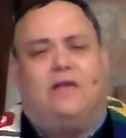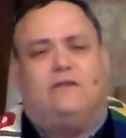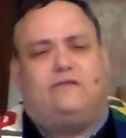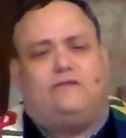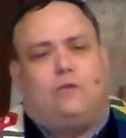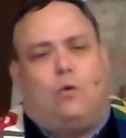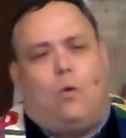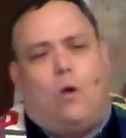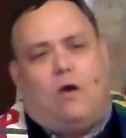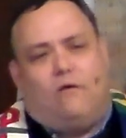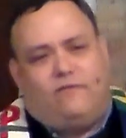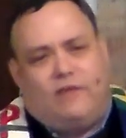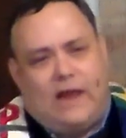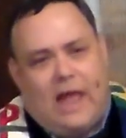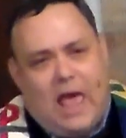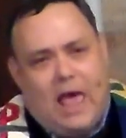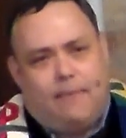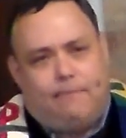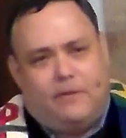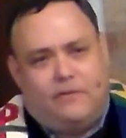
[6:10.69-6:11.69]
as so
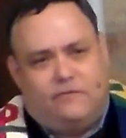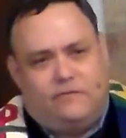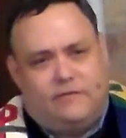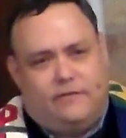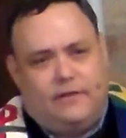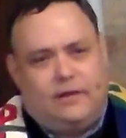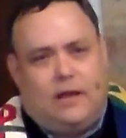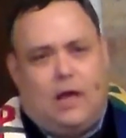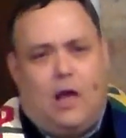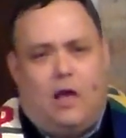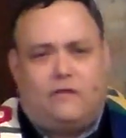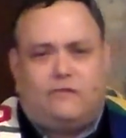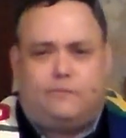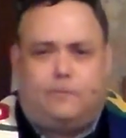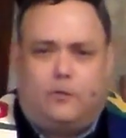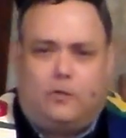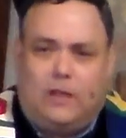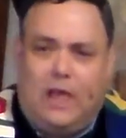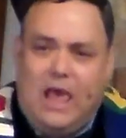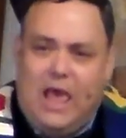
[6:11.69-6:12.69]
often happens in the
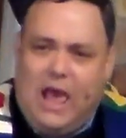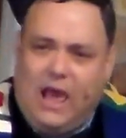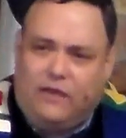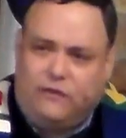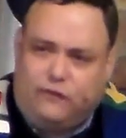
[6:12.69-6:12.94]
gospel.